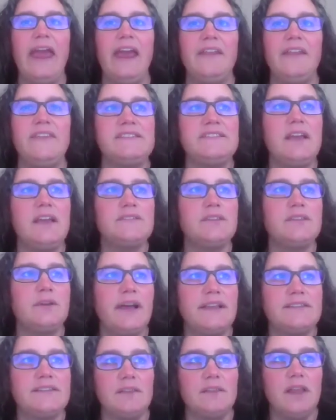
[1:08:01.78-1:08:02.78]
And this
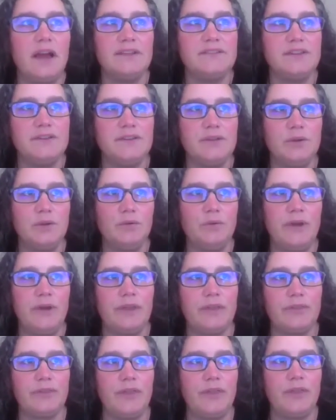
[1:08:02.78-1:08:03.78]
also has a lot to do
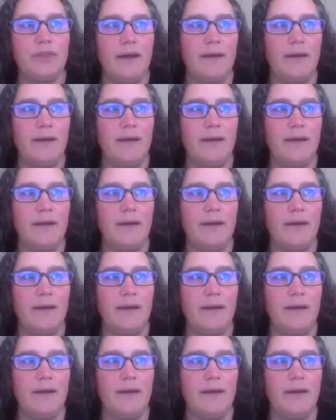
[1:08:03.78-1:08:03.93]
with,